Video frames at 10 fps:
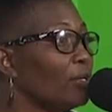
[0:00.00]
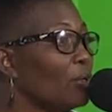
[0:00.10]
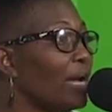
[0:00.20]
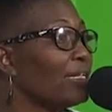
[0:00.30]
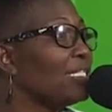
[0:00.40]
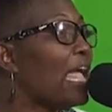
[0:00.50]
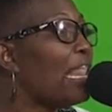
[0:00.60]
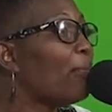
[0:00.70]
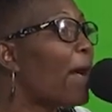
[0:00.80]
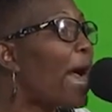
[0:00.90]
You can
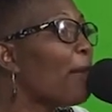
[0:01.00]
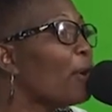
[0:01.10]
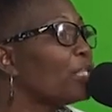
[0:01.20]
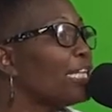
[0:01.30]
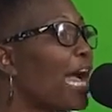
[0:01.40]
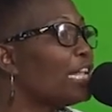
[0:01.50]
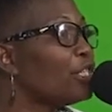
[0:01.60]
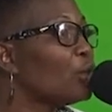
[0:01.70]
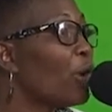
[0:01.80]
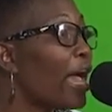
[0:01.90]
tell mom or
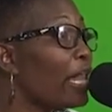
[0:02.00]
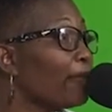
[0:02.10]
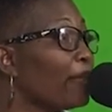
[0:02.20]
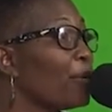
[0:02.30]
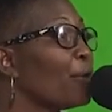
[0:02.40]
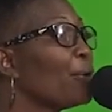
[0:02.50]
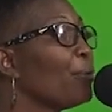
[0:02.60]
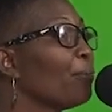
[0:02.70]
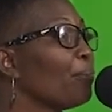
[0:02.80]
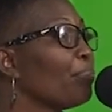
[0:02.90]
dad to help
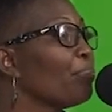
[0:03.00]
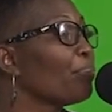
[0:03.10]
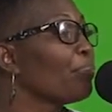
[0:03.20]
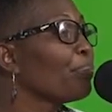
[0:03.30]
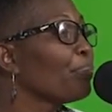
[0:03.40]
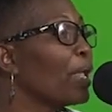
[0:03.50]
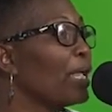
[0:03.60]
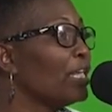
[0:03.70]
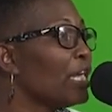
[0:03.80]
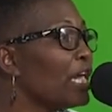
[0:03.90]
you
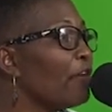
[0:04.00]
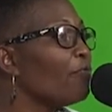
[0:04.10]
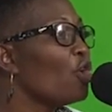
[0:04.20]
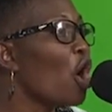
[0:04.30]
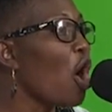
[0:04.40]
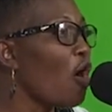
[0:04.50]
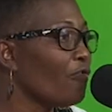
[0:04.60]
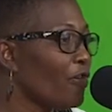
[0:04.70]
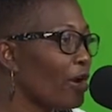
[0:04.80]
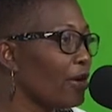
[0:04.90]
give your
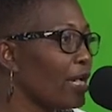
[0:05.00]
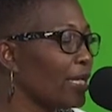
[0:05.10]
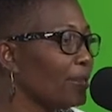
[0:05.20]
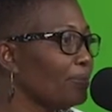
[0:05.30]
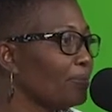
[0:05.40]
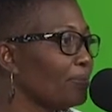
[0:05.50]
offering.